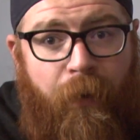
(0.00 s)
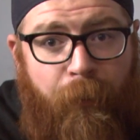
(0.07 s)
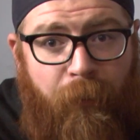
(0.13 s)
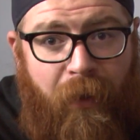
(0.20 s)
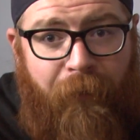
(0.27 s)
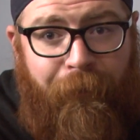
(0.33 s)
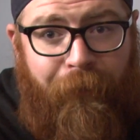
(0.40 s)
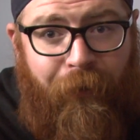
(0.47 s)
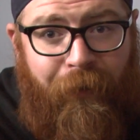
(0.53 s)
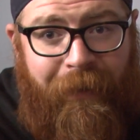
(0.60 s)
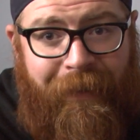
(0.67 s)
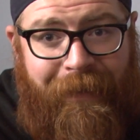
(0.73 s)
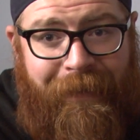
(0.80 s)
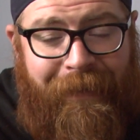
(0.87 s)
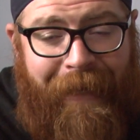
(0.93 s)
The muffler
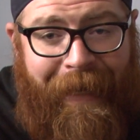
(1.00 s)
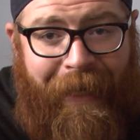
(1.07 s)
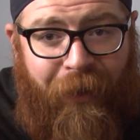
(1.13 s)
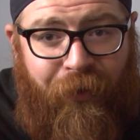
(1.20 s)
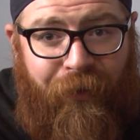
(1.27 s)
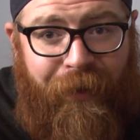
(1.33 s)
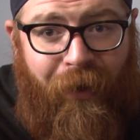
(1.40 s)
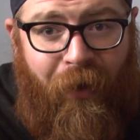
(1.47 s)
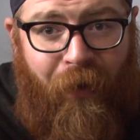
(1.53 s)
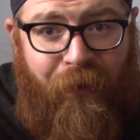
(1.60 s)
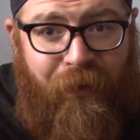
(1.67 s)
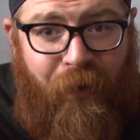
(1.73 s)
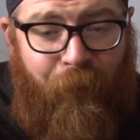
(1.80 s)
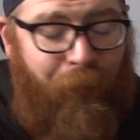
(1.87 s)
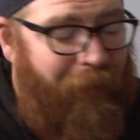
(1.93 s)
is actually
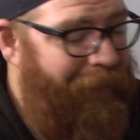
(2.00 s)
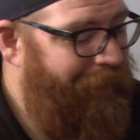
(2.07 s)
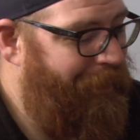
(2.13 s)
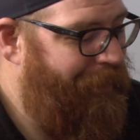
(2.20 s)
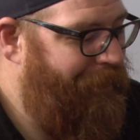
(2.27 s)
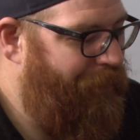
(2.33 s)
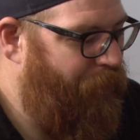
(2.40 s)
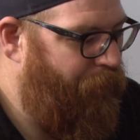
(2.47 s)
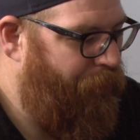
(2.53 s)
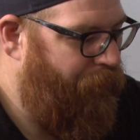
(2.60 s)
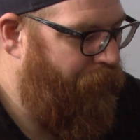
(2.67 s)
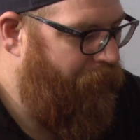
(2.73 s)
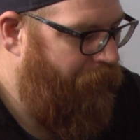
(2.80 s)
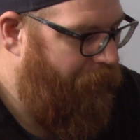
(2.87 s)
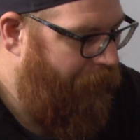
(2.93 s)
also painted
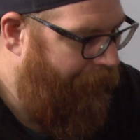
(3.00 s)
silver,